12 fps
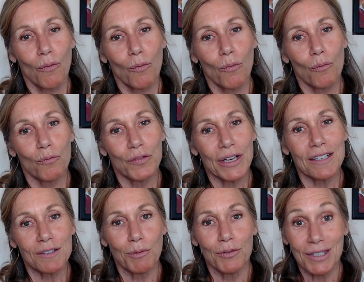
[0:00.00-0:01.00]

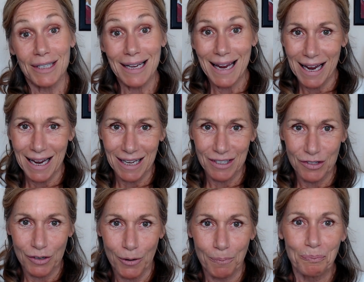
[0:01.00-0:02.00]
Venus moves into
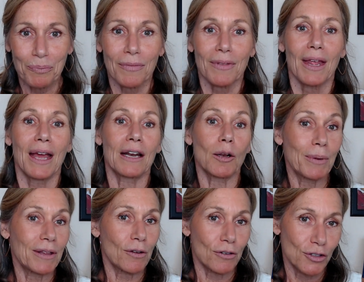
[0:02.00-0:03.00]
Cancer, and it'll
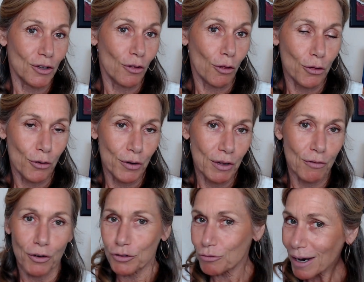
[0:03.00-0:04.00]
be there till the
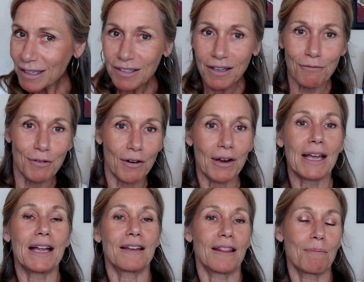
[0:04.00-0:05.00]
31st, right till the very
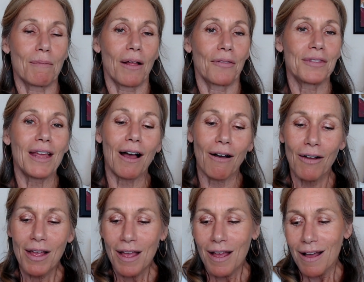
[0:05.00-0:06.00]
end of the month. Now,
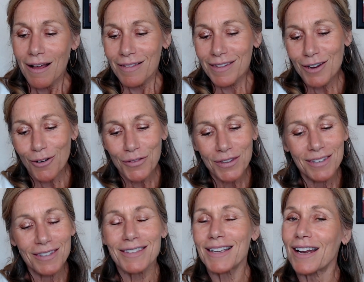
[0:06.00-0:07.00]
this
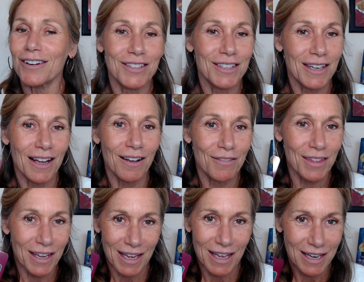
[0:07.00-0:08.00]
is the energy of the
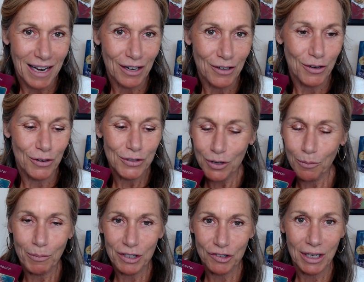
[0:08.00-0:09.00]
connector so
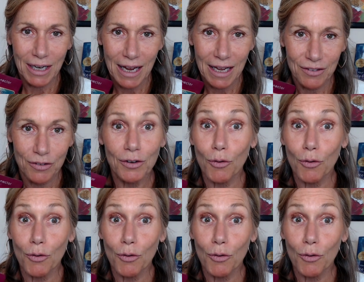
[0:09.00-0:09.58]
much in Cancer.